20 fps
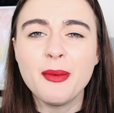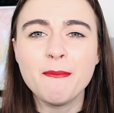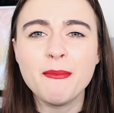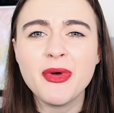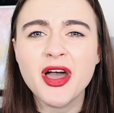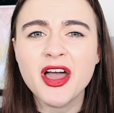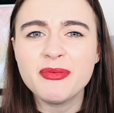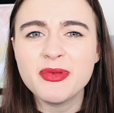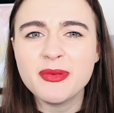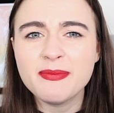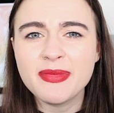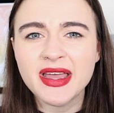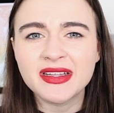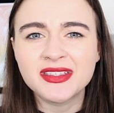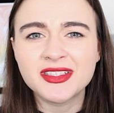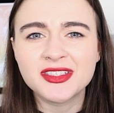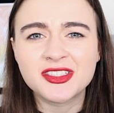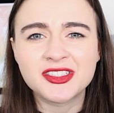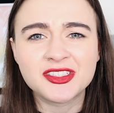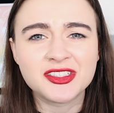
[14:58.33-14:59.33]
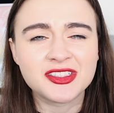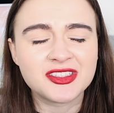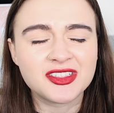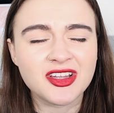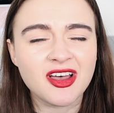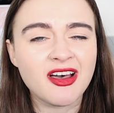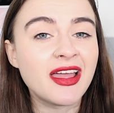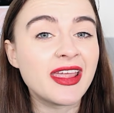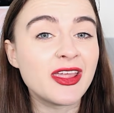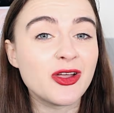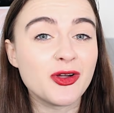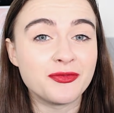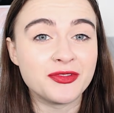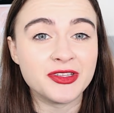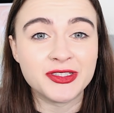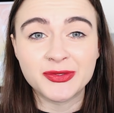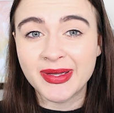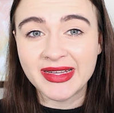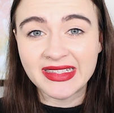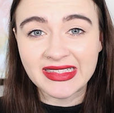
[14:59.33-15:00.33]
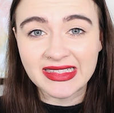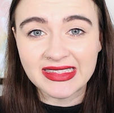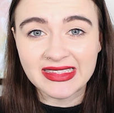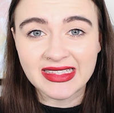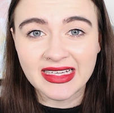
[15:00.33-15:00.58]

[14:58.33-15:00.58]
Might have been better to just die of the sweating